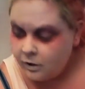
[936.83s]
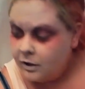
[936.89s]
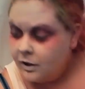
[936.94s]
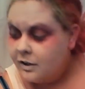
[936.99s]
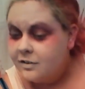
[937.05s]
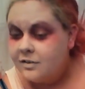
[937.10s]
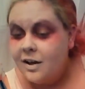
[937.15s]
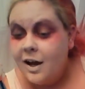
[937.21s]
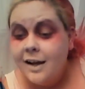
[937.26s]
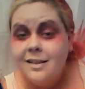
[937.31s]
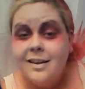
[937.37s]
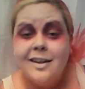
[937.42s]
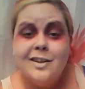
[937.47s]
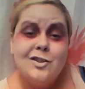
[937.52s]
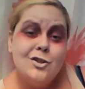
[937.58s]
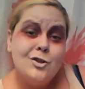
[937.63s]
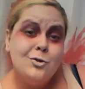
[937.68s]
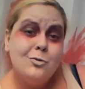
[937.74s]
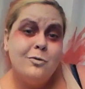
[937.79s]
is I like
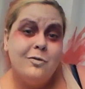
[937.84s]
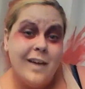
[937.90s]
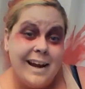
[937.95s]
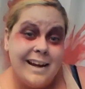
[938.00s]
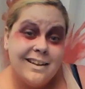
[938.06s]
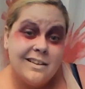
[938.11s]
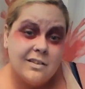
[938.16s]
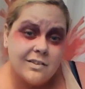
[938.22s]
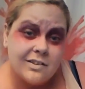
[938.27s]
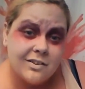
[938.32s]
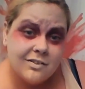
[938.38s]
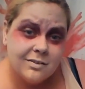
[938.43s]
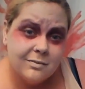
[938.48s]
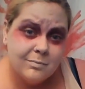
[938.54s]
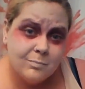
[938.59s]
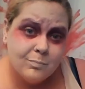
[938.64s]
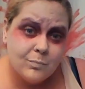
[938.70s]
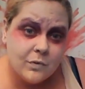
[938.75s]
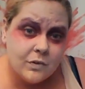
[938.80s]
to do veins
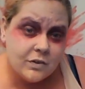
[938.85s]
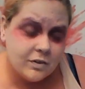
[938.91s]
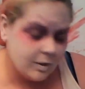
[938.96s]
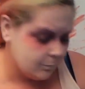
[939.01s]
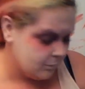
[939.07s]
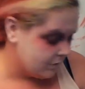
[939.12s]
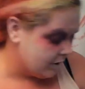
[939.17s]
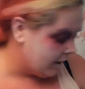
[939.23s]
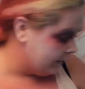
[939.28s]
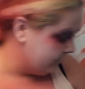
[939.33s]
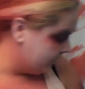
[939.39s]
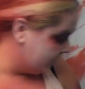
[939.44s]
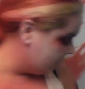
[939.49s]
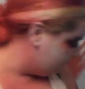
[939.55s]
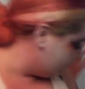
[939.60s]
sometimes.